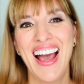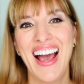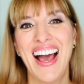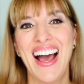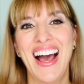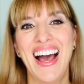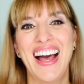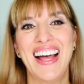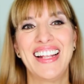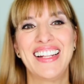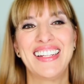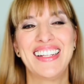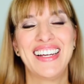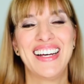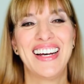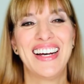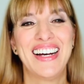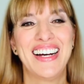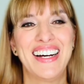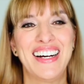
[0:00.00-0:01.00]
And
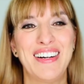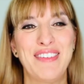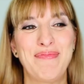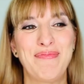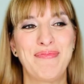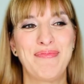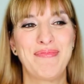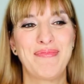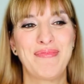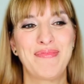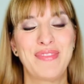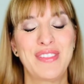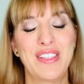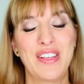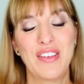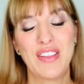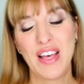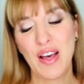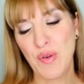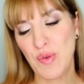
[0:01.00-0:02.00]

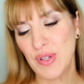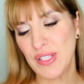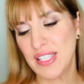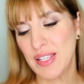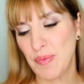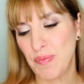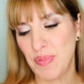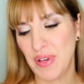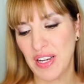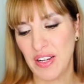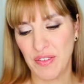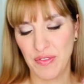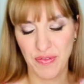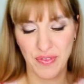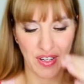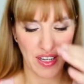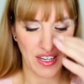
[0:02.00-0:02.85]
so that was a bit of